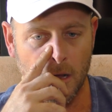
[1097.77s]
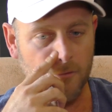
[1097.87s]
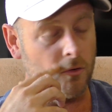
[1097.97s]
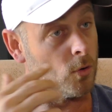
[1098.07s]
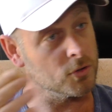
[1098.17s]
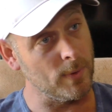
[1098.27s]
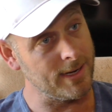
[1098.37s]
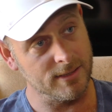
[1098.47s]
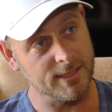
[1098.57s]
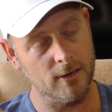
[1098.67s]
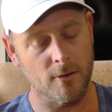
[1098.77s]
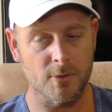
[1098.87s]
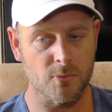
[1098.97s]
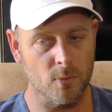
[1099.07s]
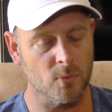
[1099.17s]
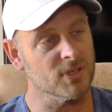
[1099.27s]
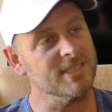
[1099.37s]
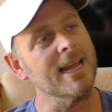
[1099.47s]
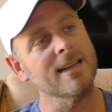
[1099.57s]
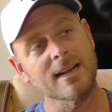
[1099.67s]
of course we'd consider it because we wouldn't want to
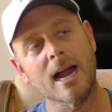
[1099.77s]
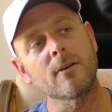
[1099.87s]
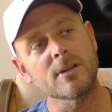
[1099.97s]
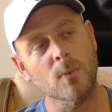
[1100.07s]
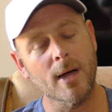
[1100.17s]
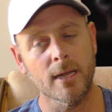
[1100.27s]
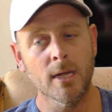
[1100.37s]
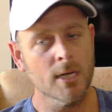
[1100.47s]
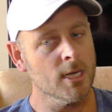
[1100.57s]
stand in Harry's way.